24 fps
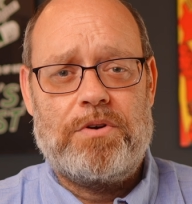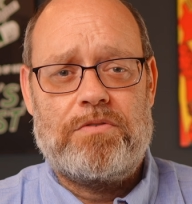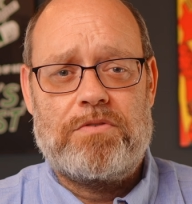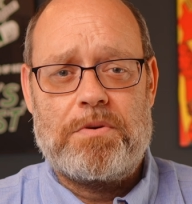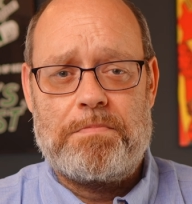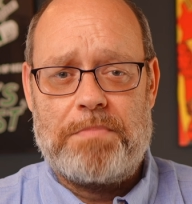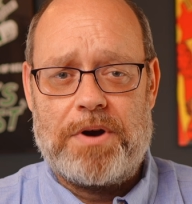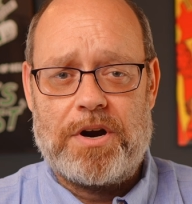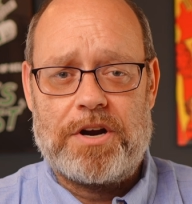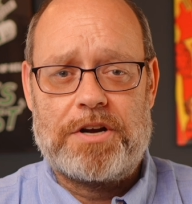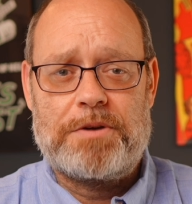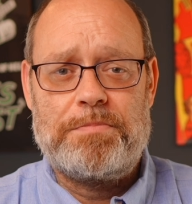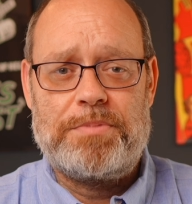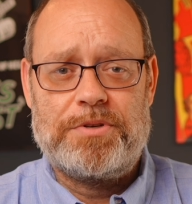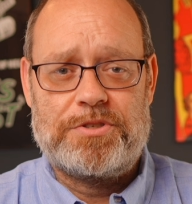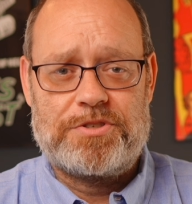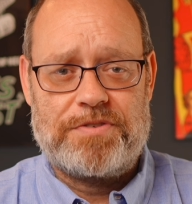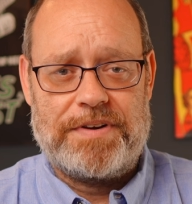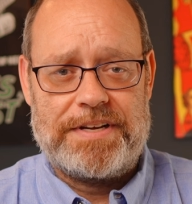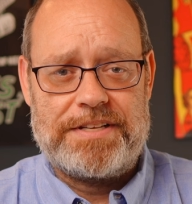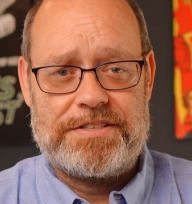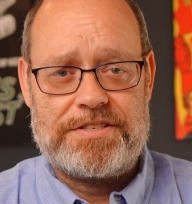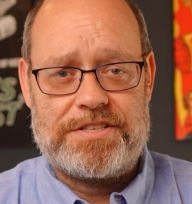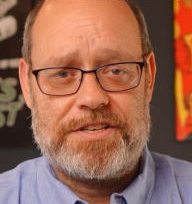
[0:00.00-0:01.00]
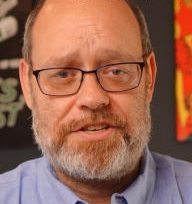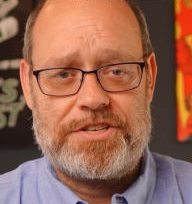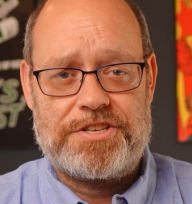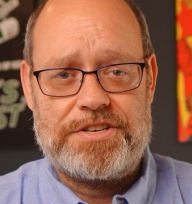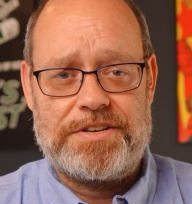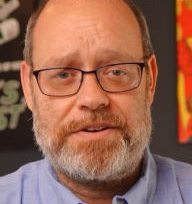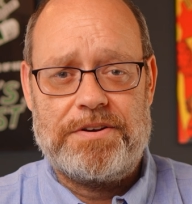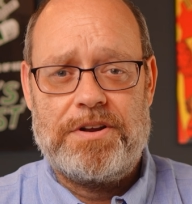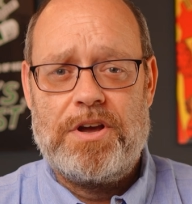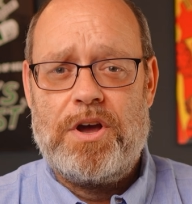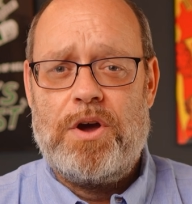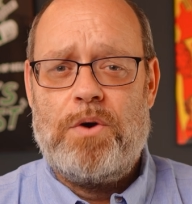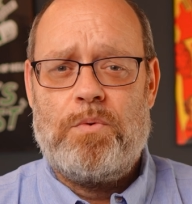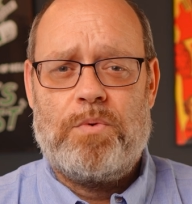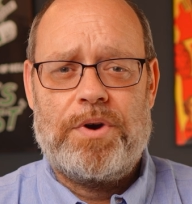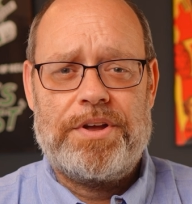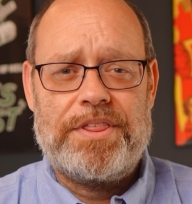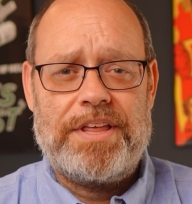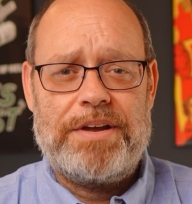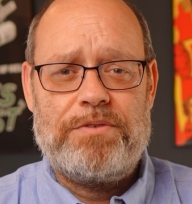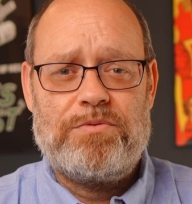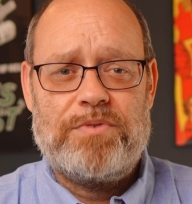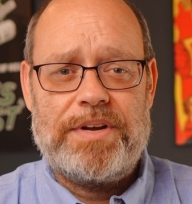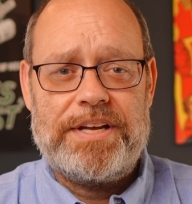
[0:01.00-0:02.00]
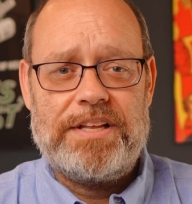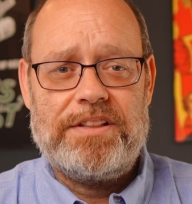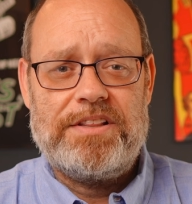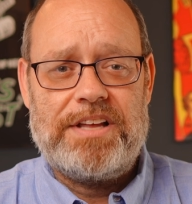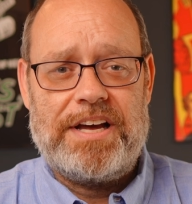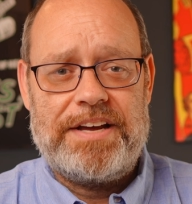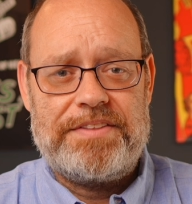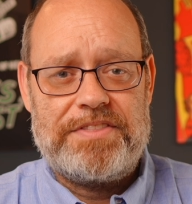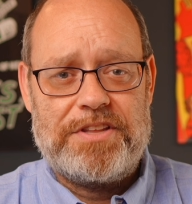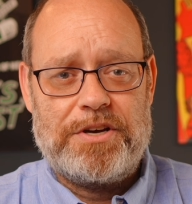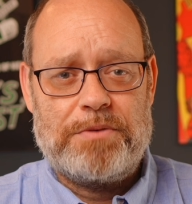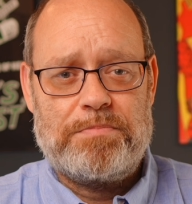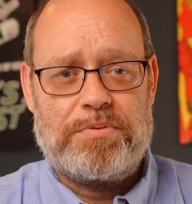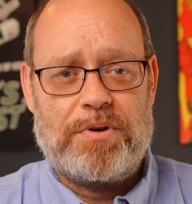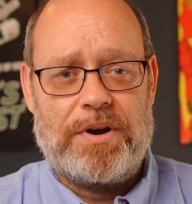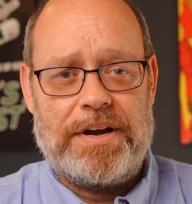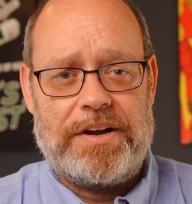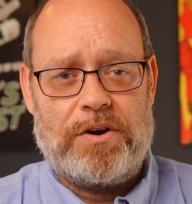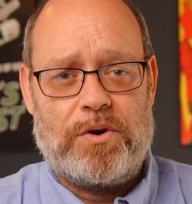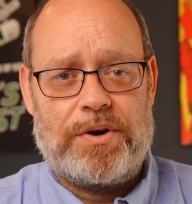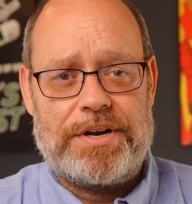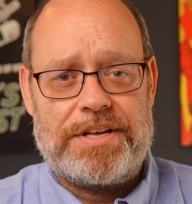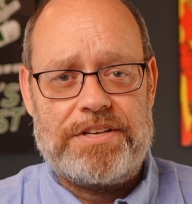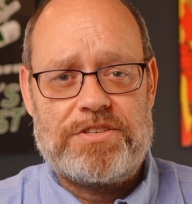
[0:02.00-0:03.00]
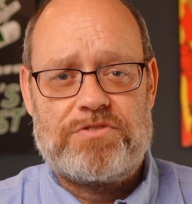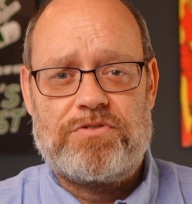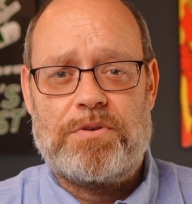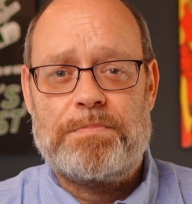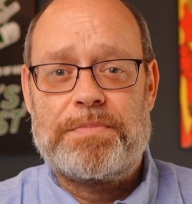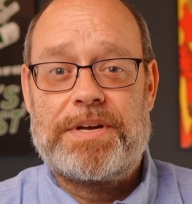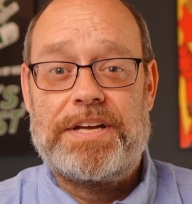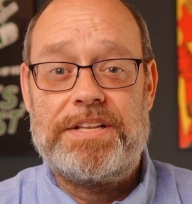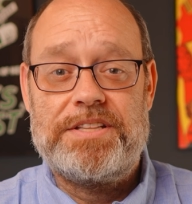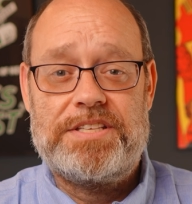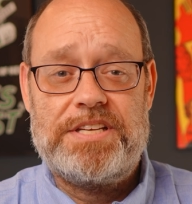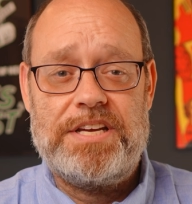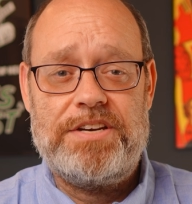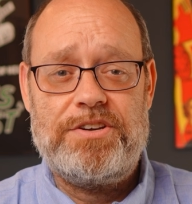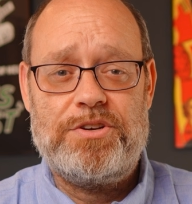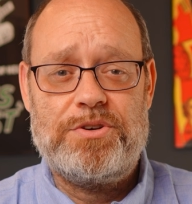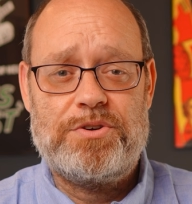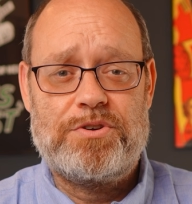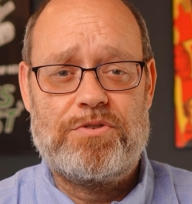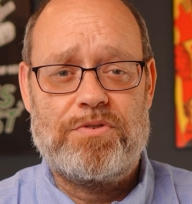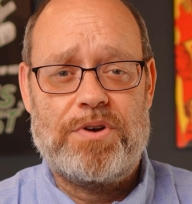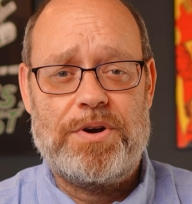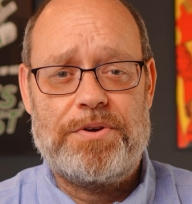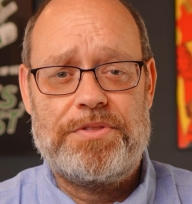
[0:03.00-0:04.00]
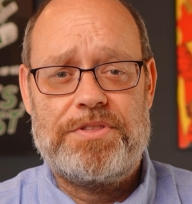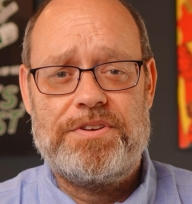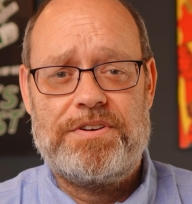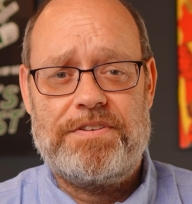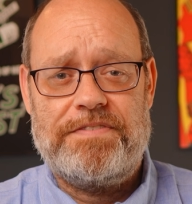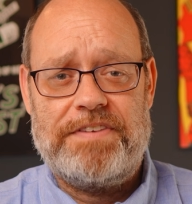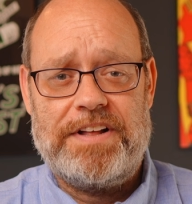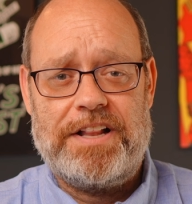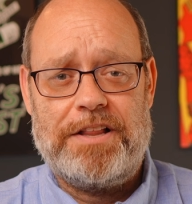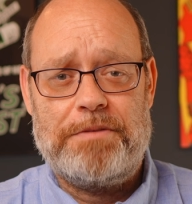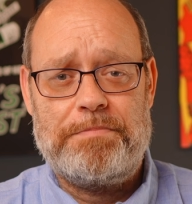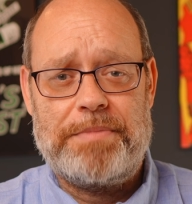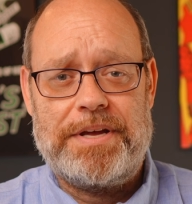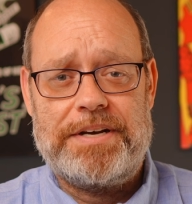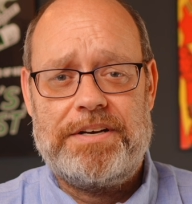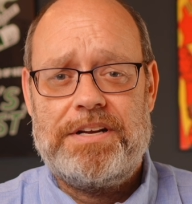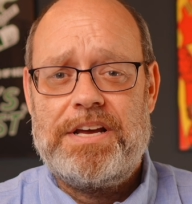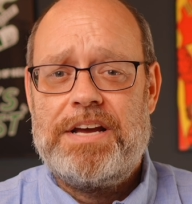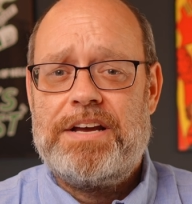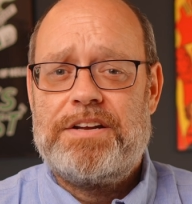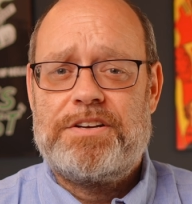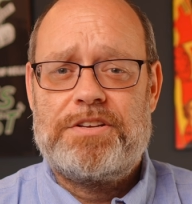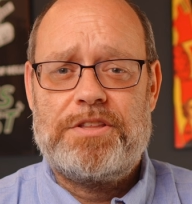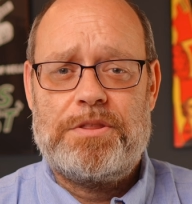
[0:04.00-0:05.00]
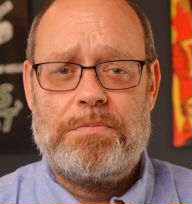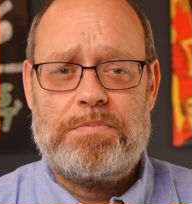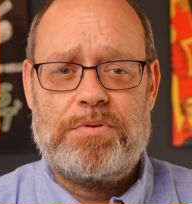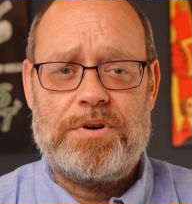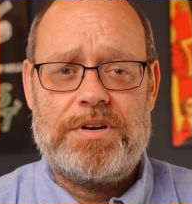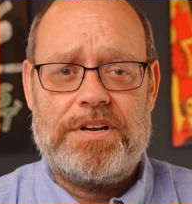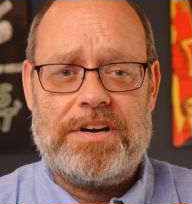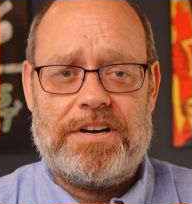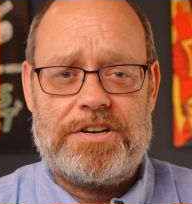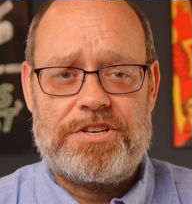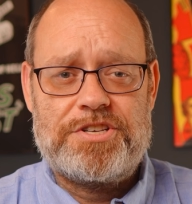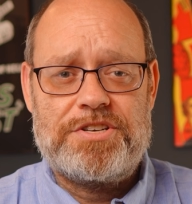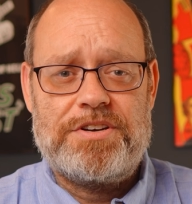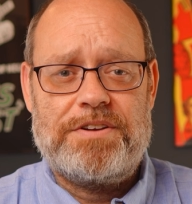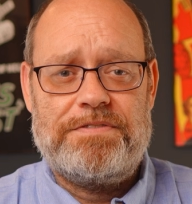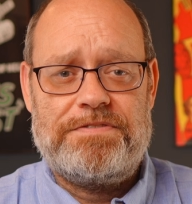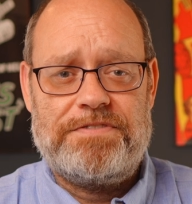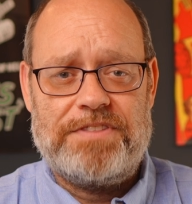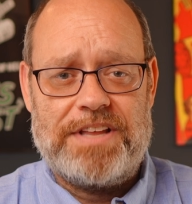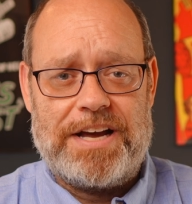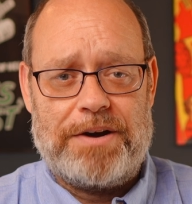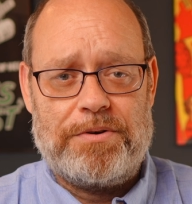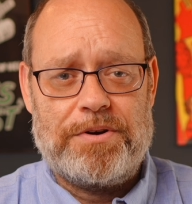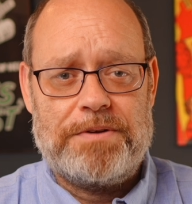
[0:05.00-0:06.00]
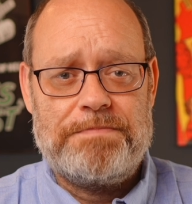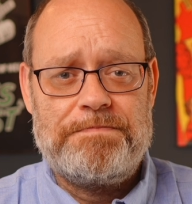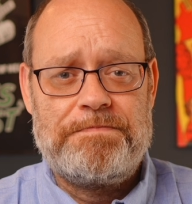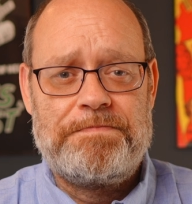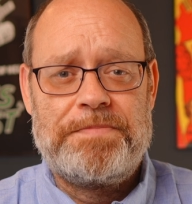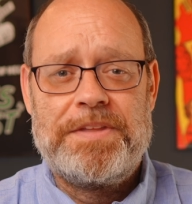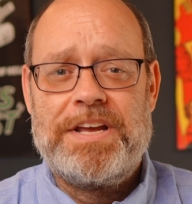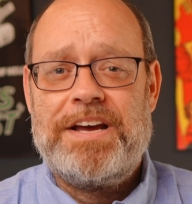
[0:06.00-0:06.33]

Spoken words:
a remarkable transition where they realign their priorities from continued growth and development to the production of flower.